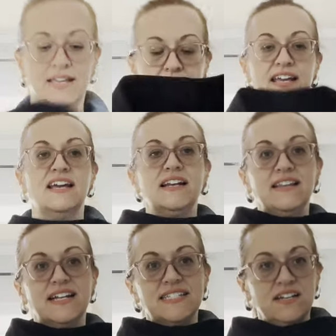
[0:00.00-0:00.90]
And
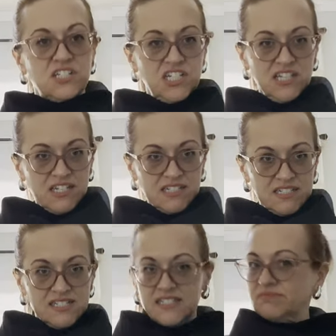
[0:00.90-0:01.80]
that's how she
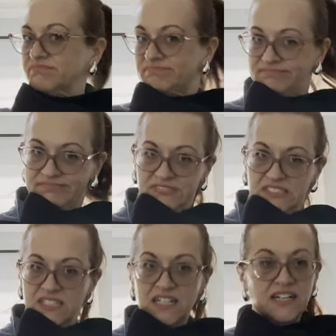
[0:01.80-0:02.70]
looks.
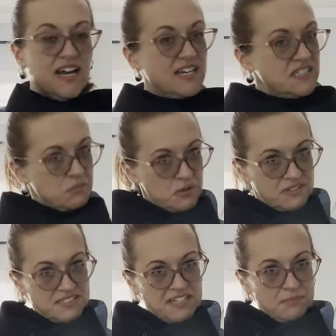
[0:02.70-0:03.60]
Gotta support
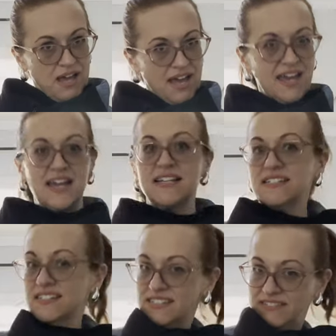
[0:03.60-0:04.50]
the team,
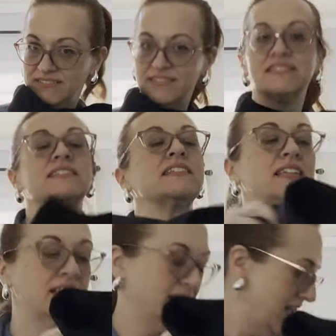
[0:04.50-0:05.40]
guys.
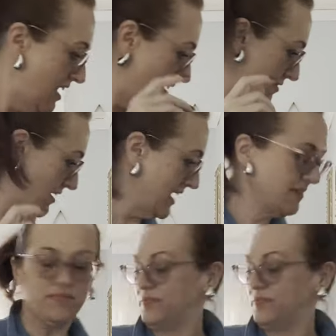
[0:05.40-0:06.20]
All right.